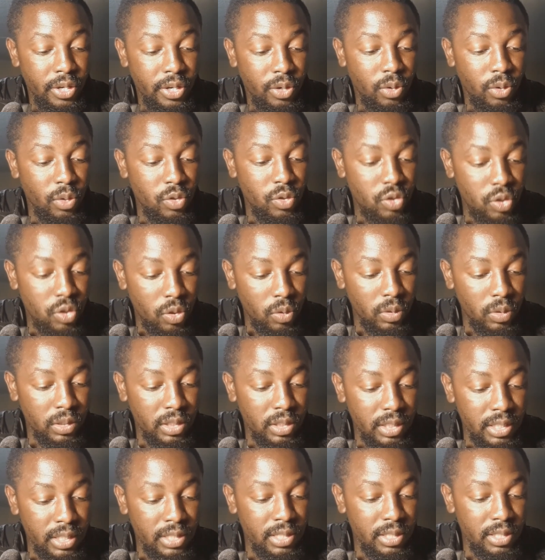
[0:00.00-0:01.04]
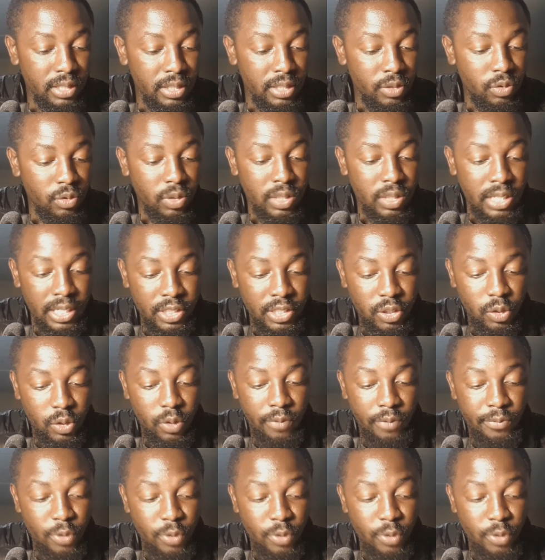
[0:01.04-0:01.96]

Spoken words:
controlled introduction of